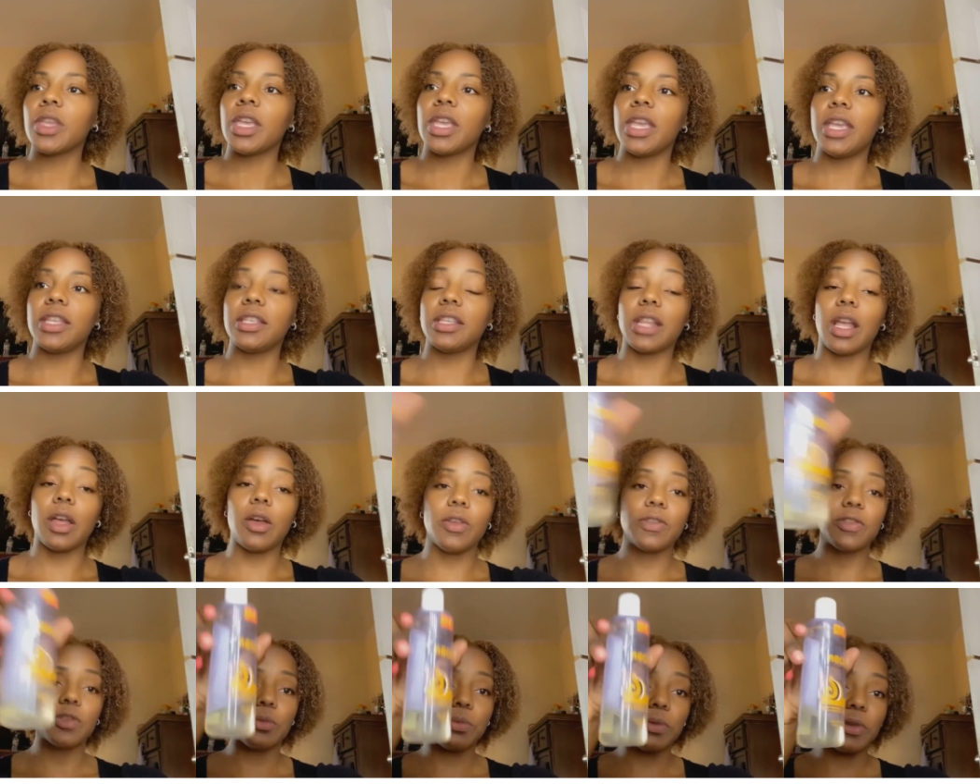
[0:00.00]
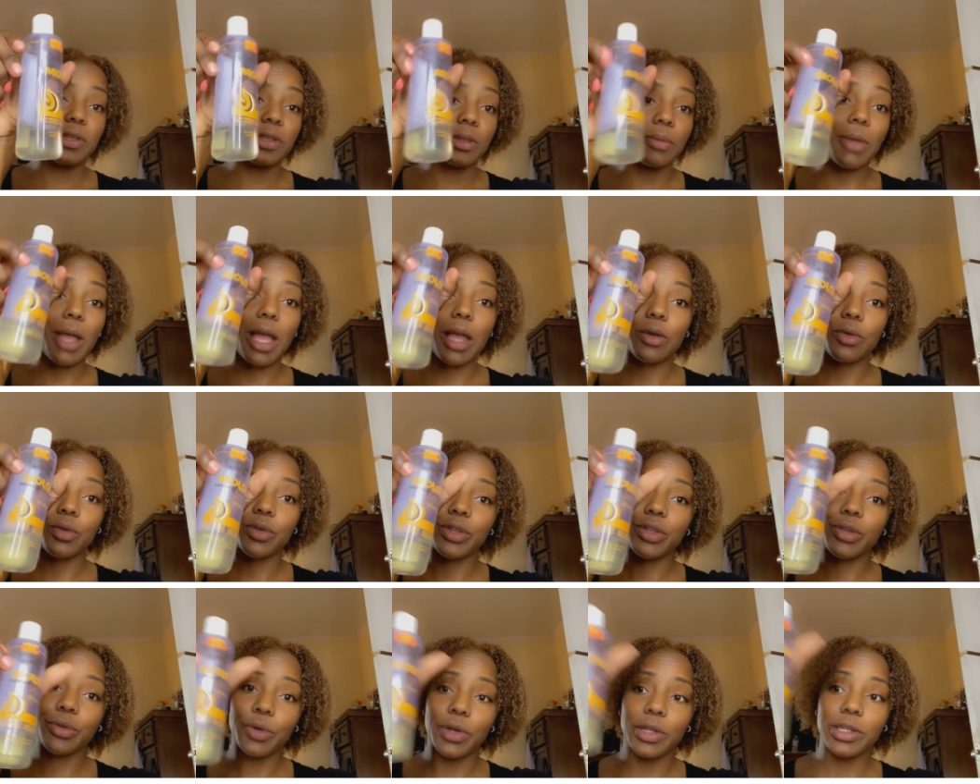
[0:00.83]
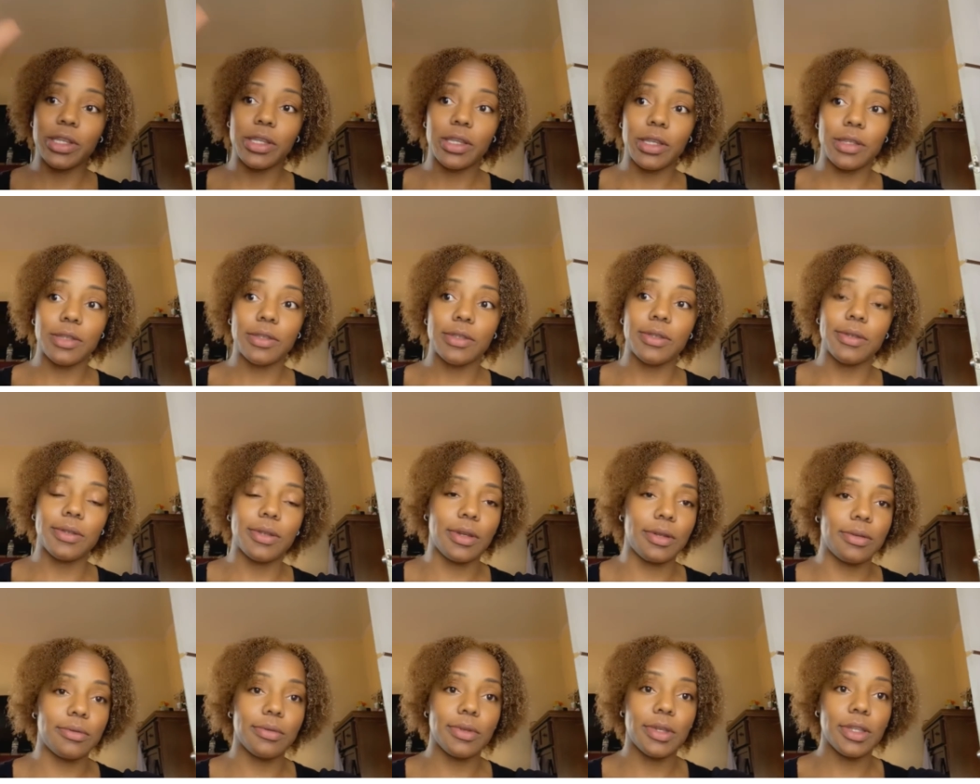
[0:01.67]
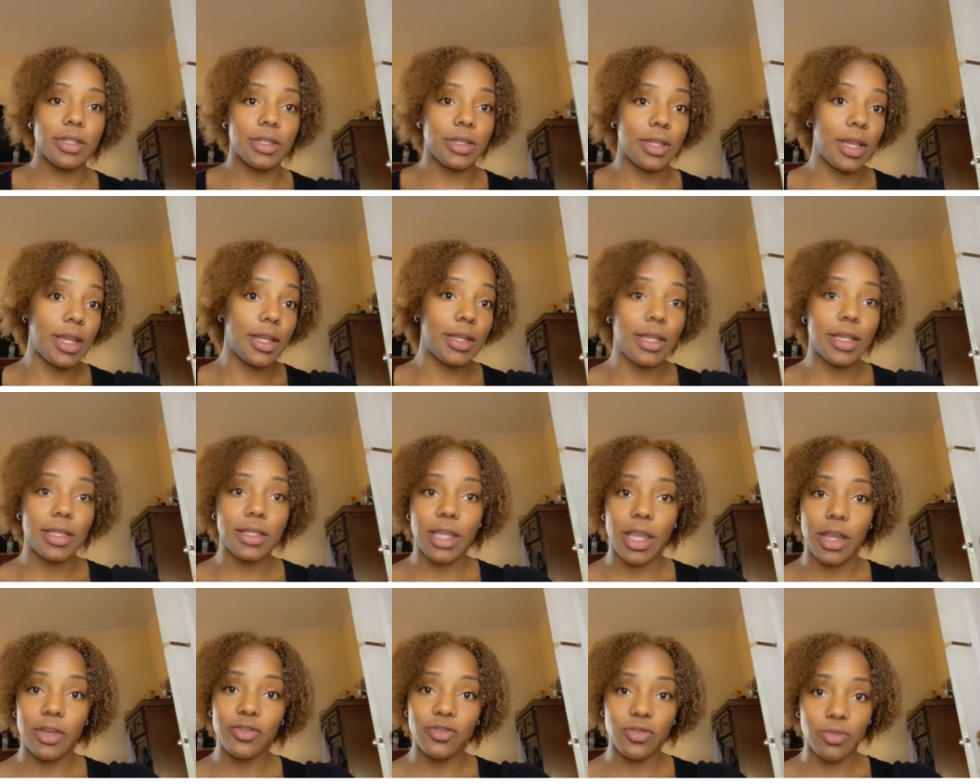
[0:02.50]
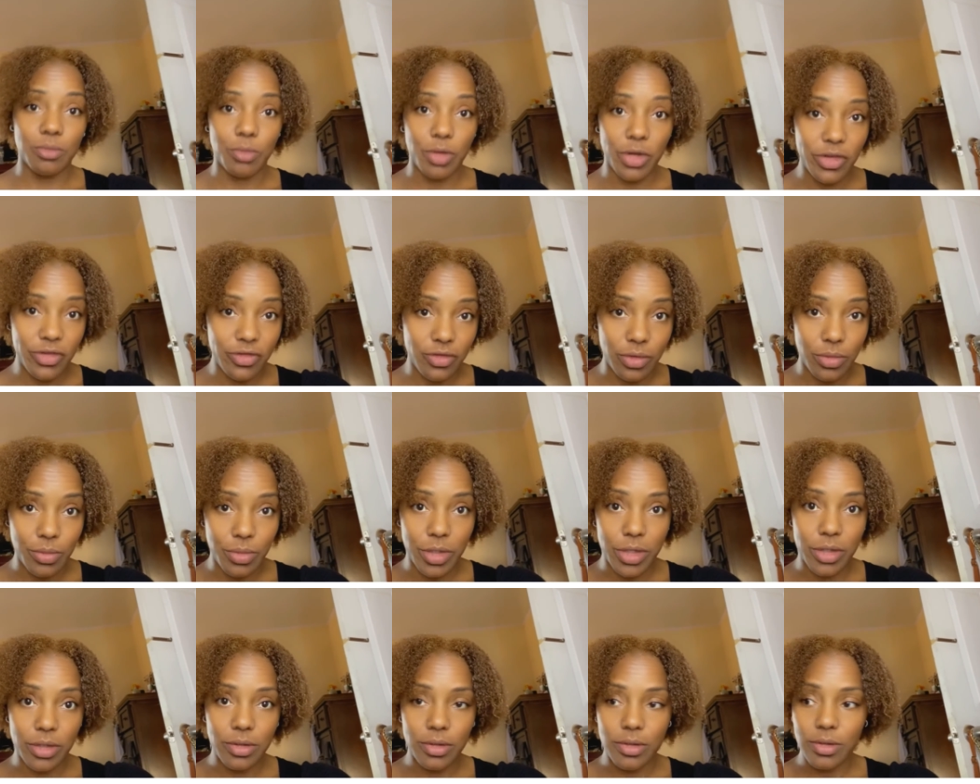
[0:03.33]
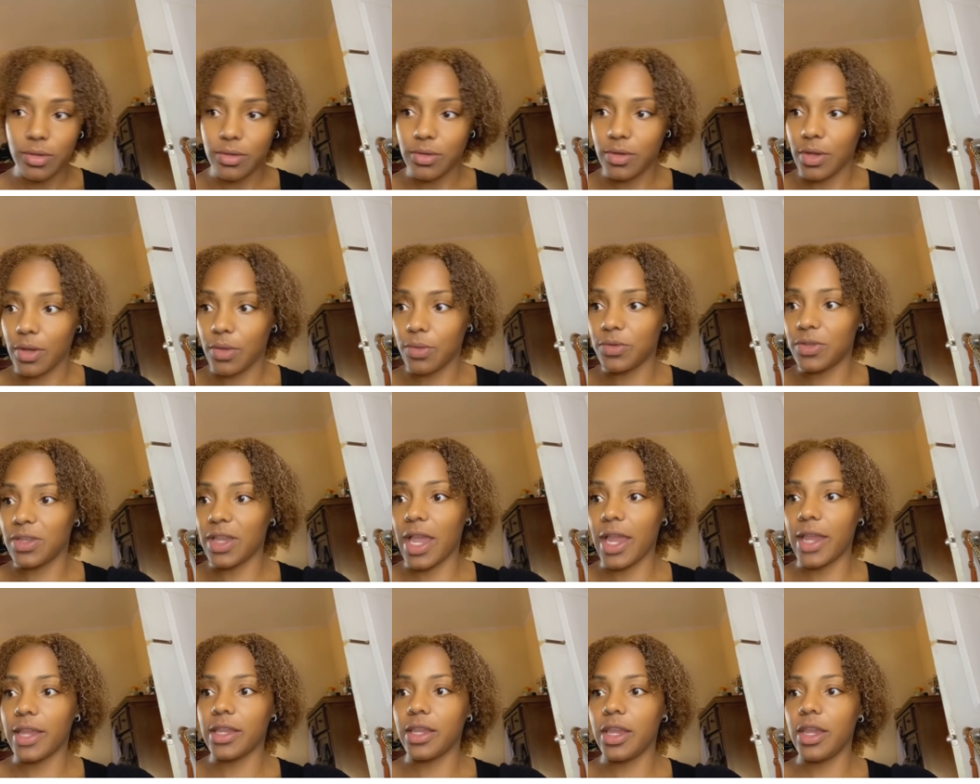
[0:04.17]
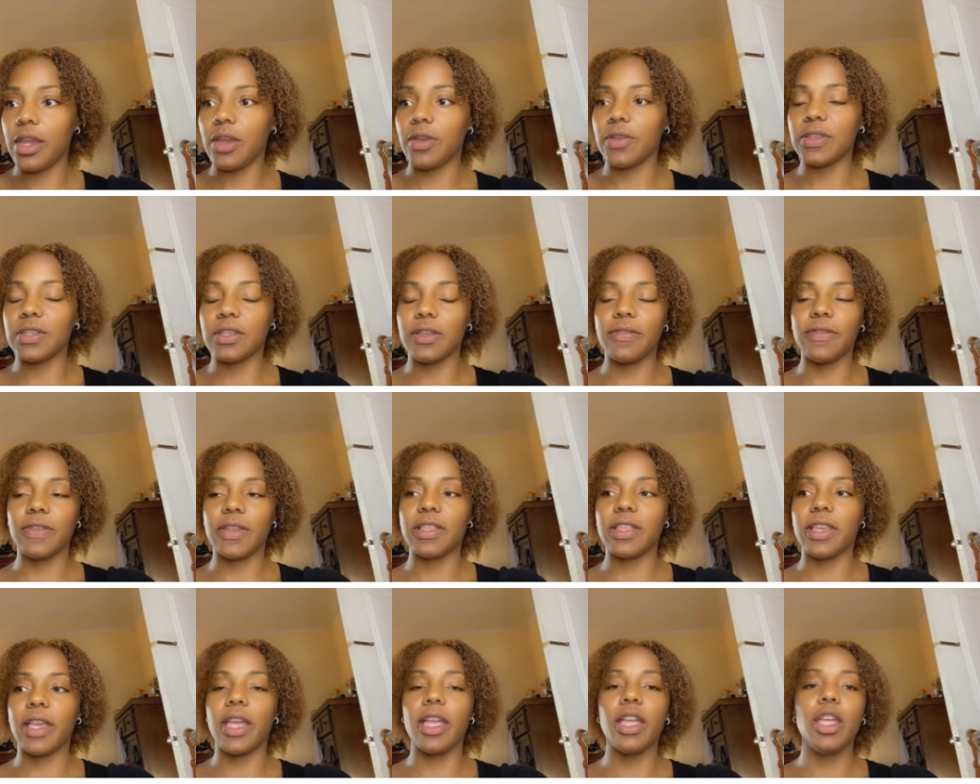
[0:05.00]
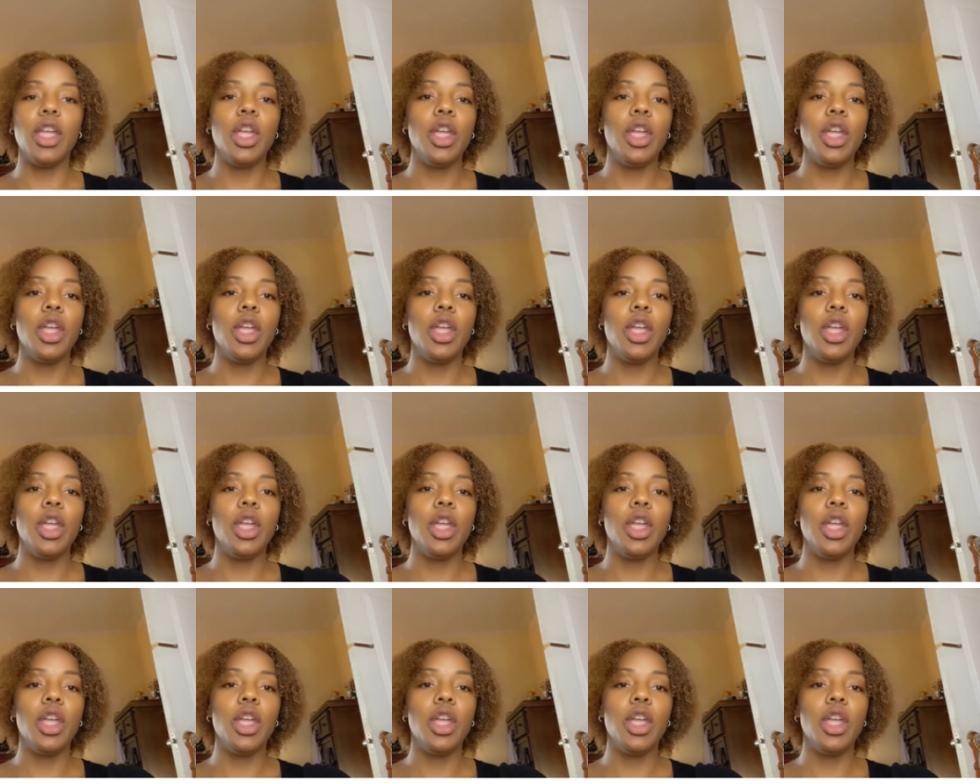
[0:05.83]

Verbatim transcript: and then I also put some hot oil on it because you know it needs extra moisture with you know, dyeing your hair and stuff like that.